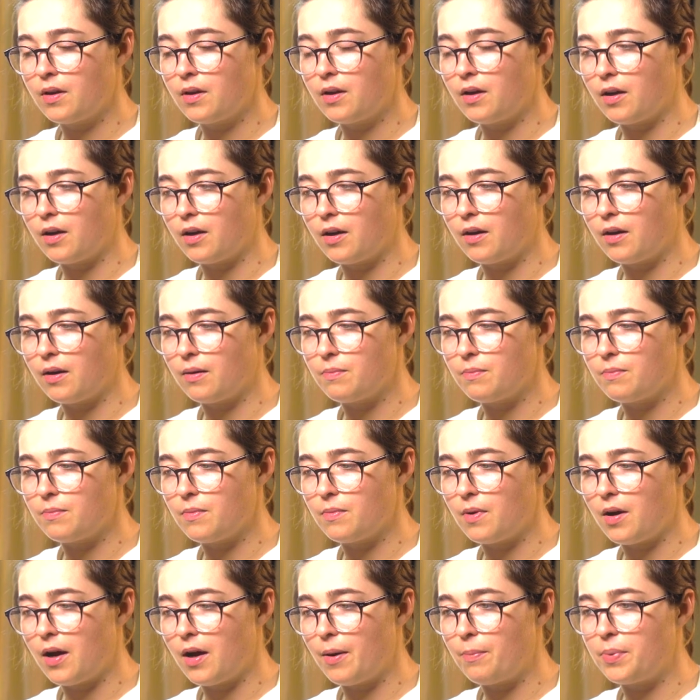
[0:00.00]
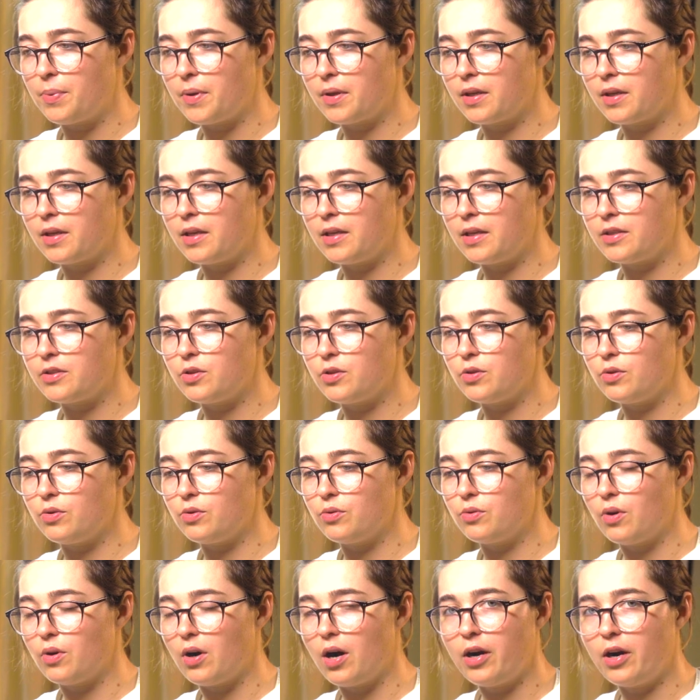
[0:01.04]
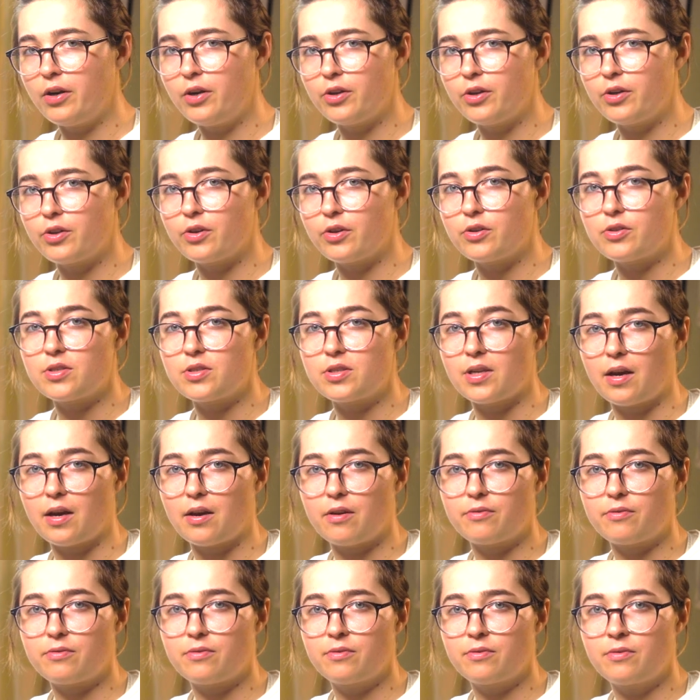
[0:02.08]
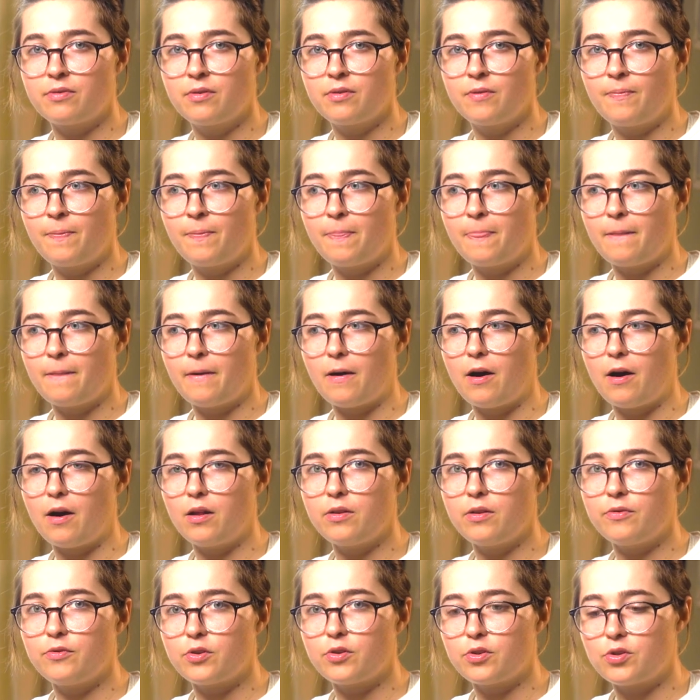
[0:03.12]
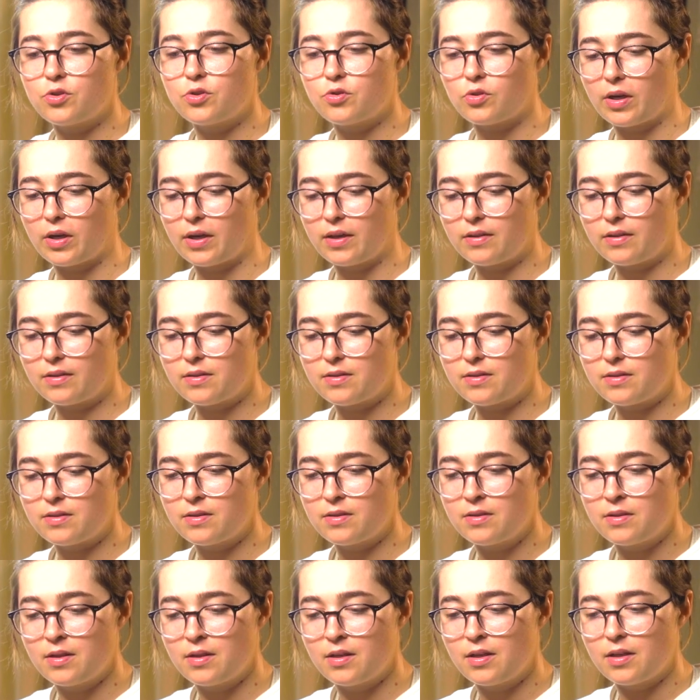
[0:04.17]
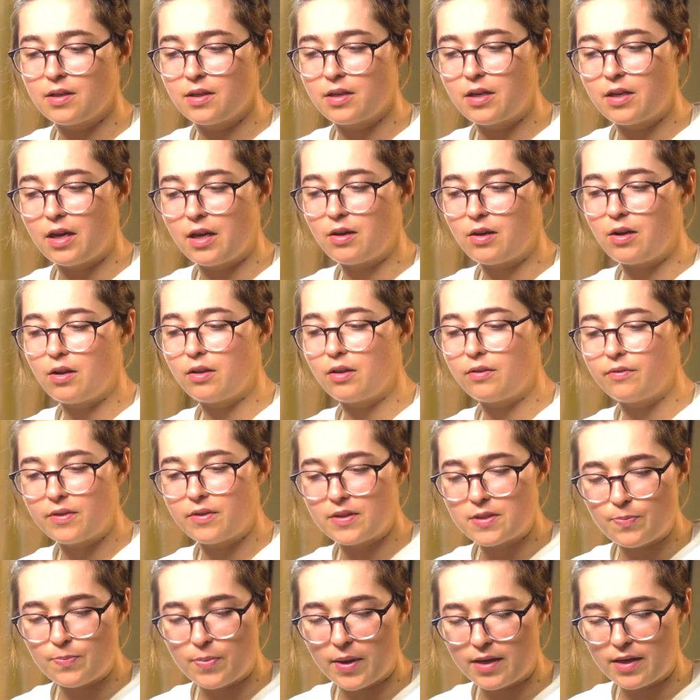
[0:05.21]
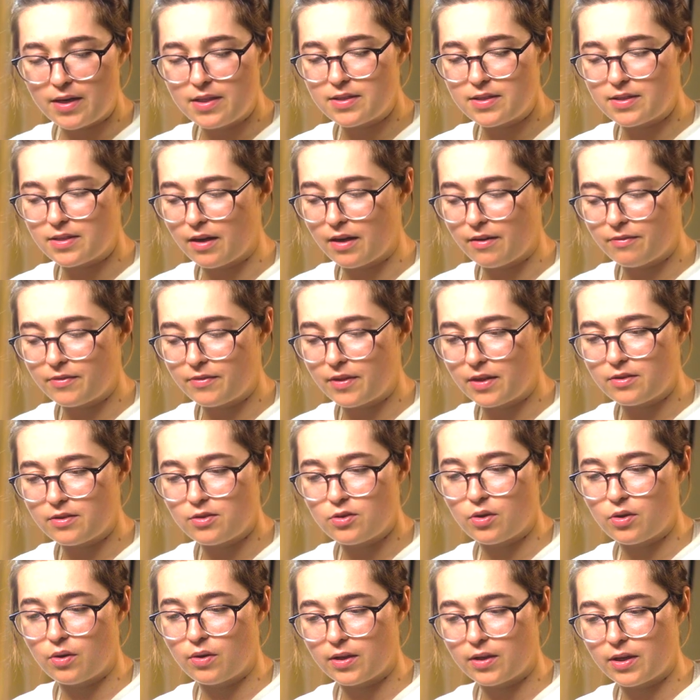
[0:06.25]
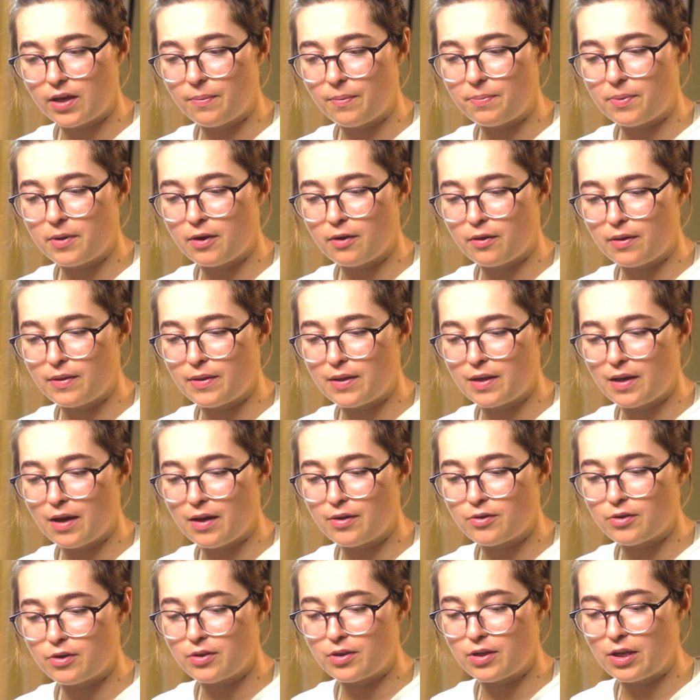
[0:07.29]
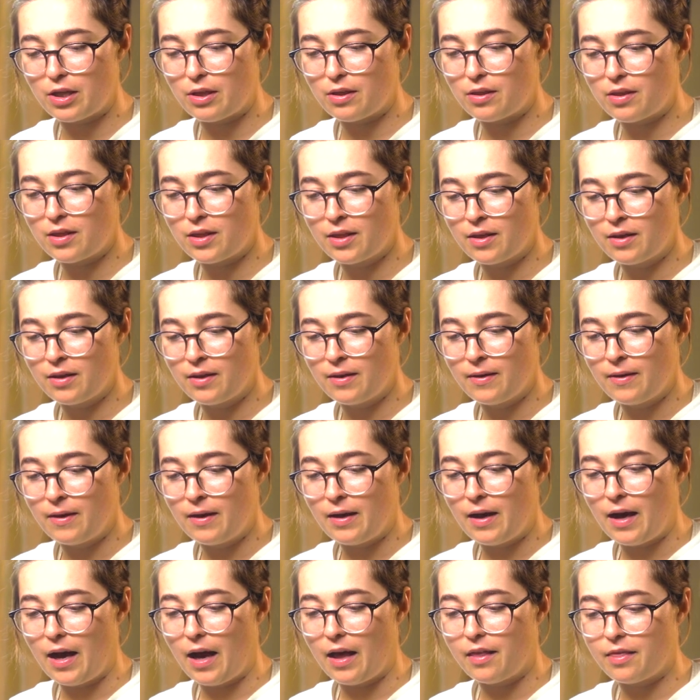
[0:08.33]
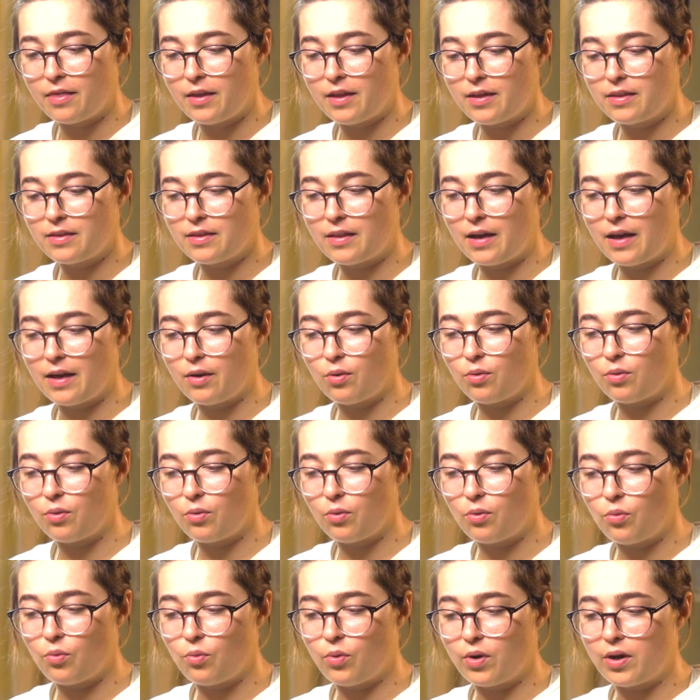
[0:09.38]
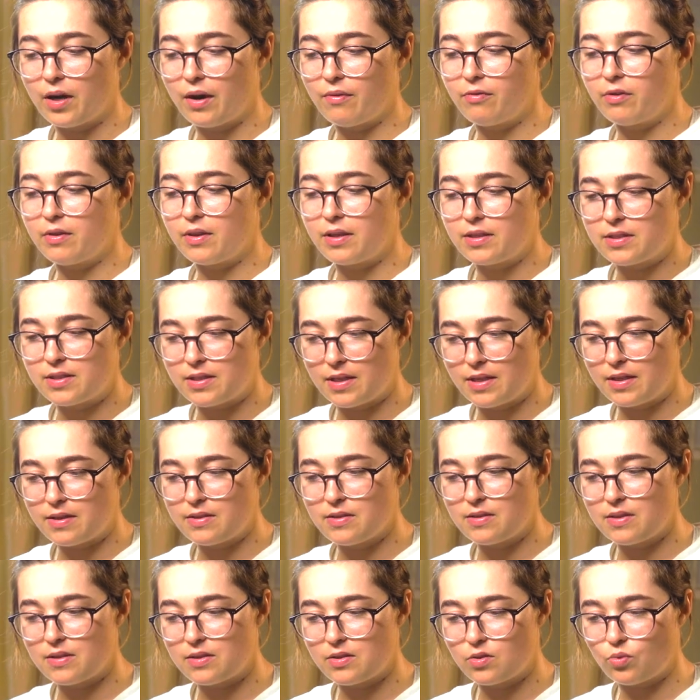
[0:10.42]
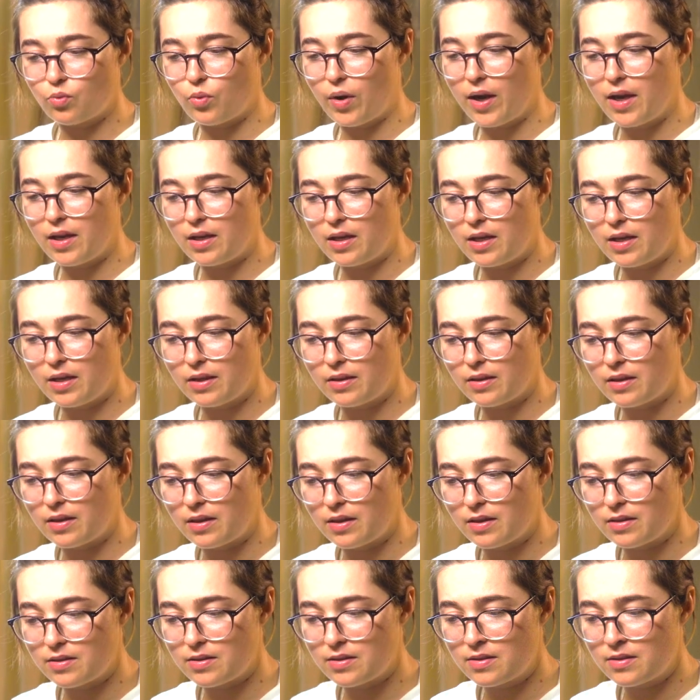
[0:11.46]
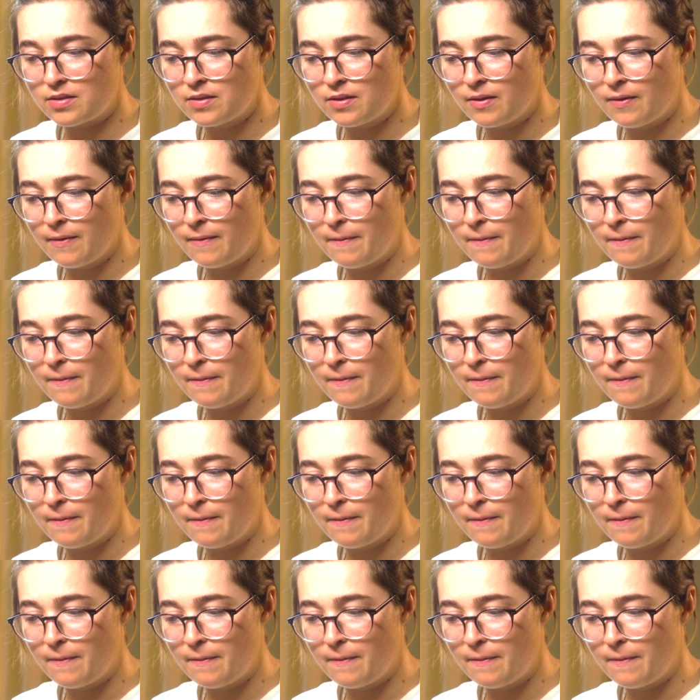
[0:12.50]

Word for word: ability to honor yourself, all of your strengths, not all of this petty stuff that's showing up here in the underneath. I think that whatever this is, this waiting, this,